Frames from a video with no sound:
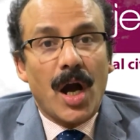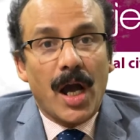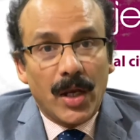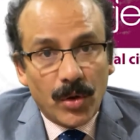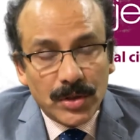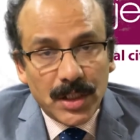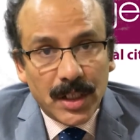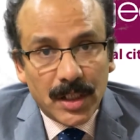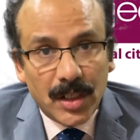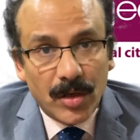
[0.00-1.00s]

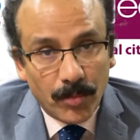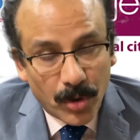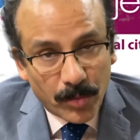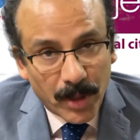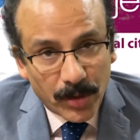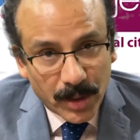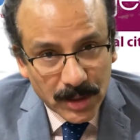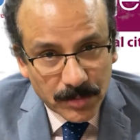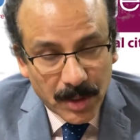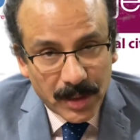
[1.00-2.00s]
allogenic bone marrow
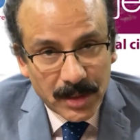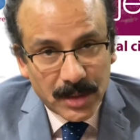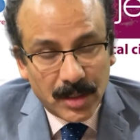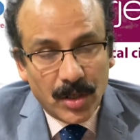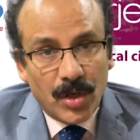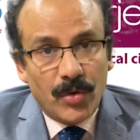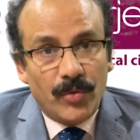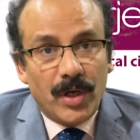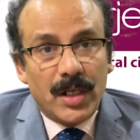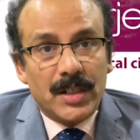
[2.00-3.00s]
transplantation,
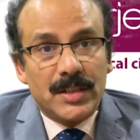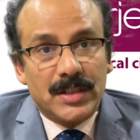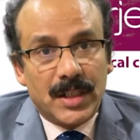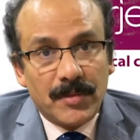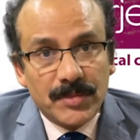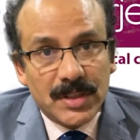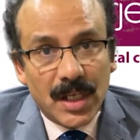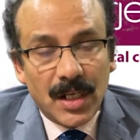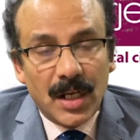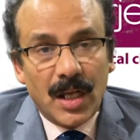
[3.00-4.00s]
where stem
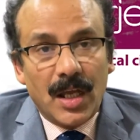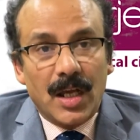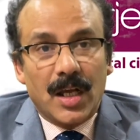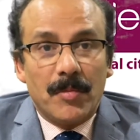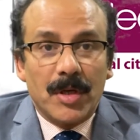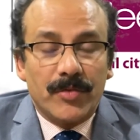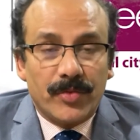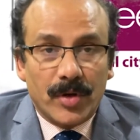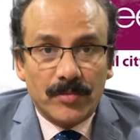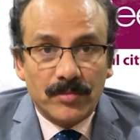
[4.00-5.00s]
cell coming
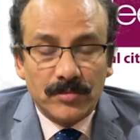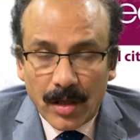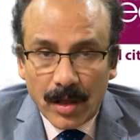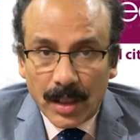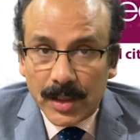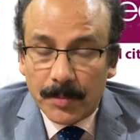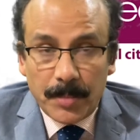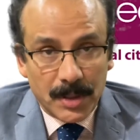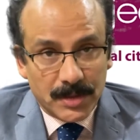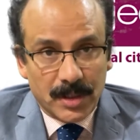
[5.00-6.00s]
from other
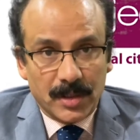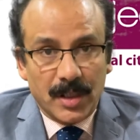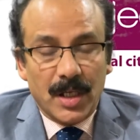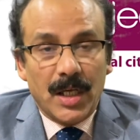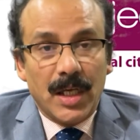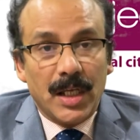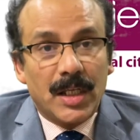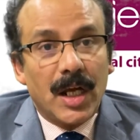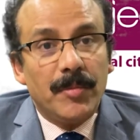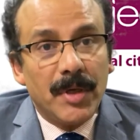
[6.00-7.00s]
person. It
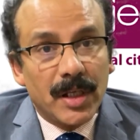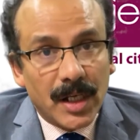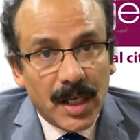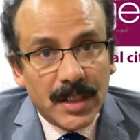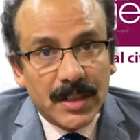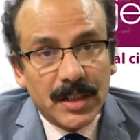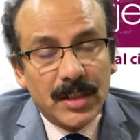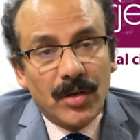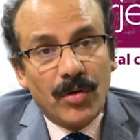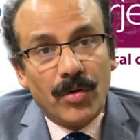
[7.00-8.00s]
can be related
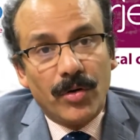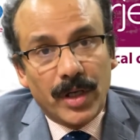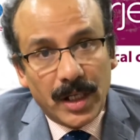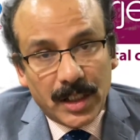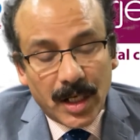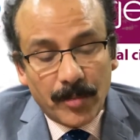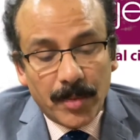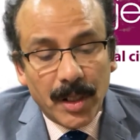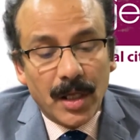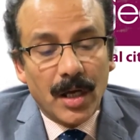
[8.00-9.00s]
or it can
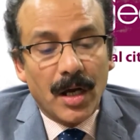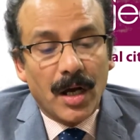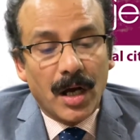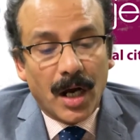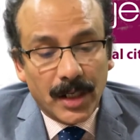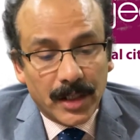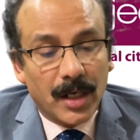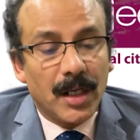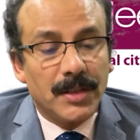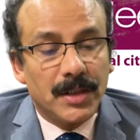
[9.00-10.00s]
be
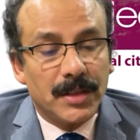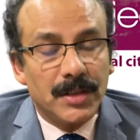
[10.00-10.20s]
unrelated.